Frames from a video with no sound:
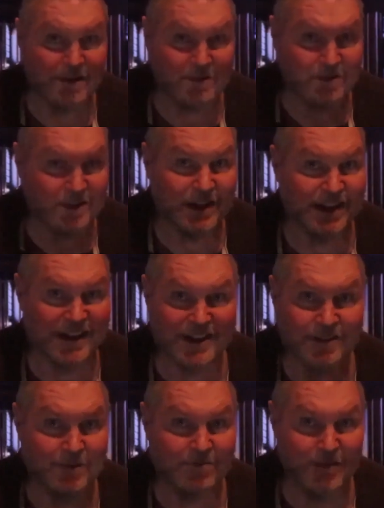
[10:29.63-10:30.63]
You're
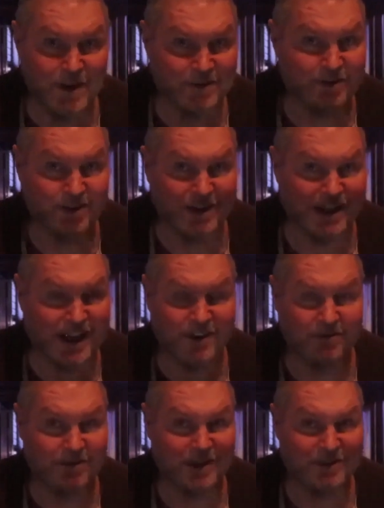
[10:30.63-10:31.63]
seeing, you must
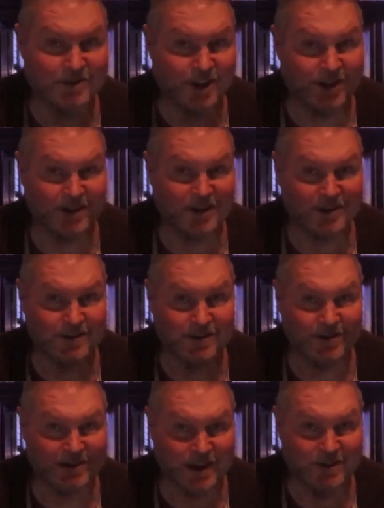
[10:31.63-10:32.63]
see how
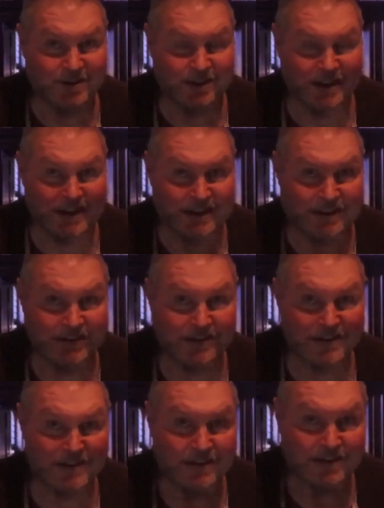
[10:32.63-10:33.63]
ridiculous this
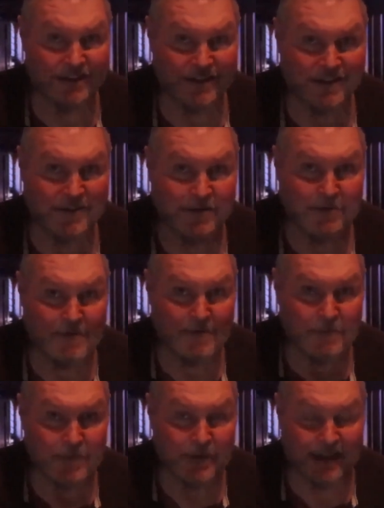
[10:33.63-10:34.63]
teaching is.
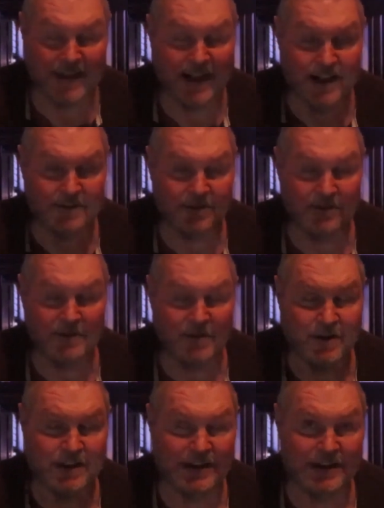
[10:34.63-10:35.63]
And I
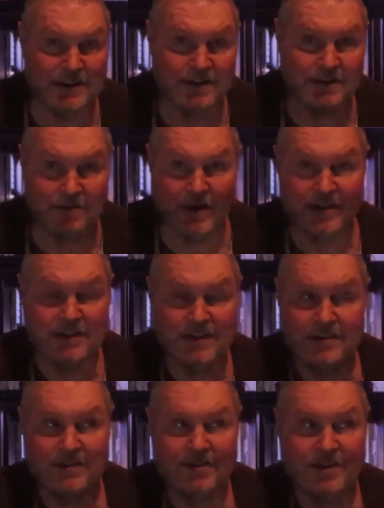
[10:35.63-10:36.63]
don't know why they did.
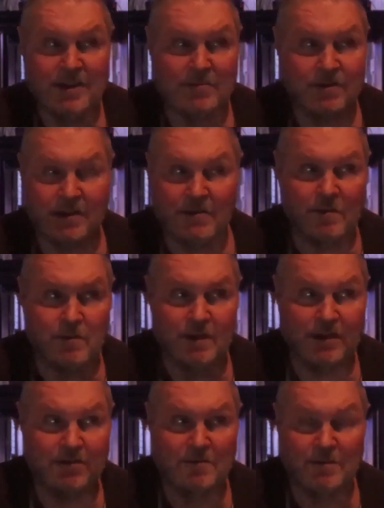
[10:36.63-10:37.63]
Why do they just keep saying
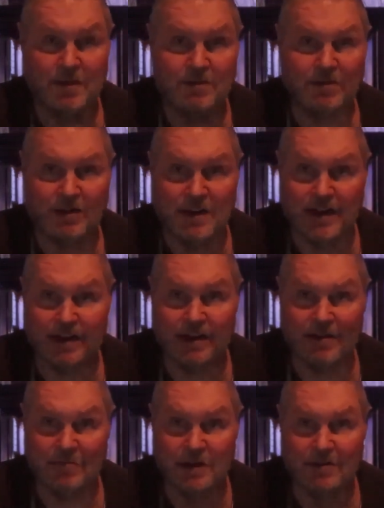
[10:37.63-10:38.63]
we're waiting on
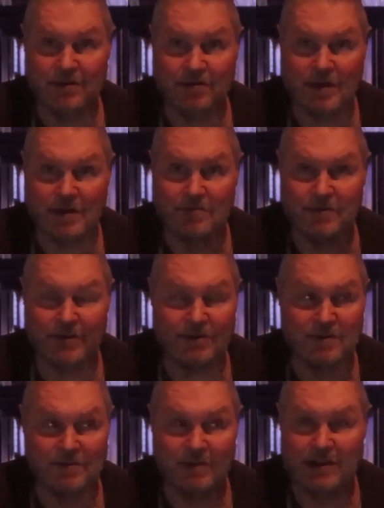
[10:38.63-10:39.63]
Moshiach and he'll be described
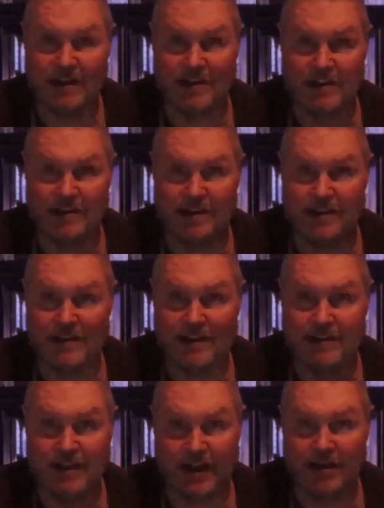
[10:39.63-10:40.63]
in 53 like they
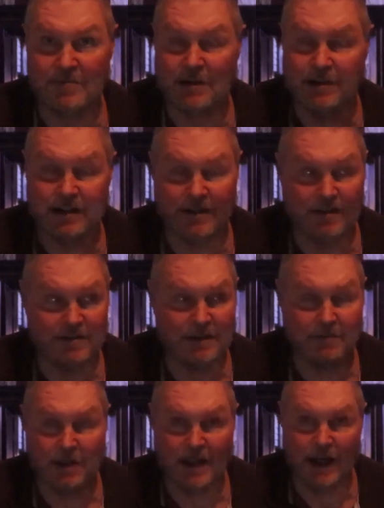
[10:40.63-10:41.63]
did in the Talmud? They
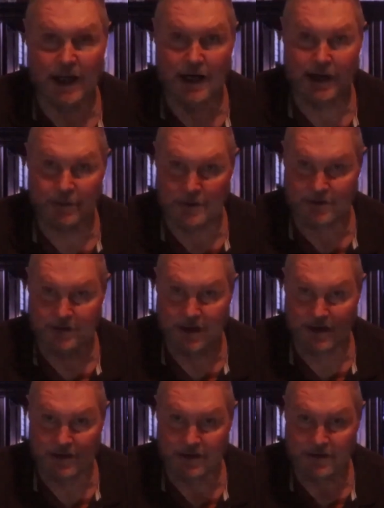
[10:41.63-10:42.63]
called him the
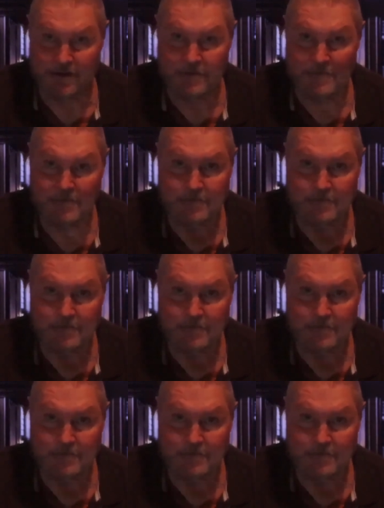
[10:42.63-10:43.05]
leper scholar